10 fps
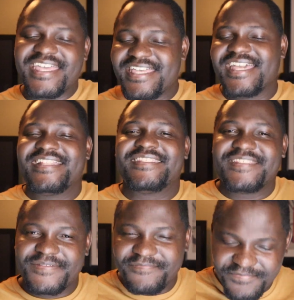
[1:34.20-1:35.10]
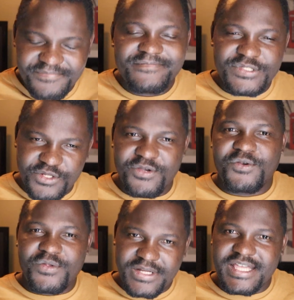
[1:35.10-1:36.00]
He get, you
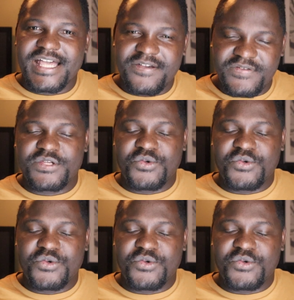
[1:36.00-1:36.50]
know, recover